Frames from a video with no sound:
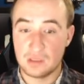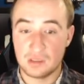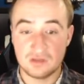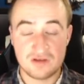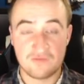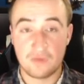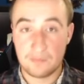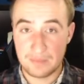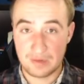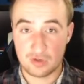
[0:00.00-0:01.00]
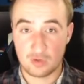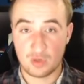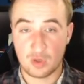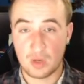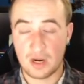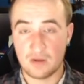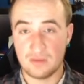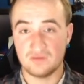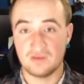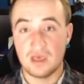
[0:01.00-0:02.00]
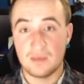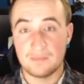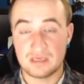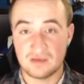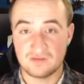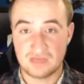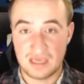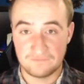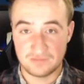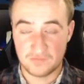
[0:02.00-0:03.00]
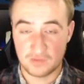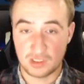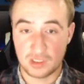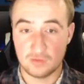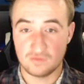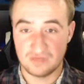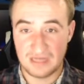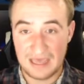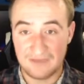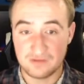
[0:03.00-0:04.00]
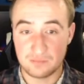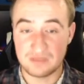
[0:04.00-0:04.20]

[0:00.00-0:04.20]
different building requirements because they have different codes that have to be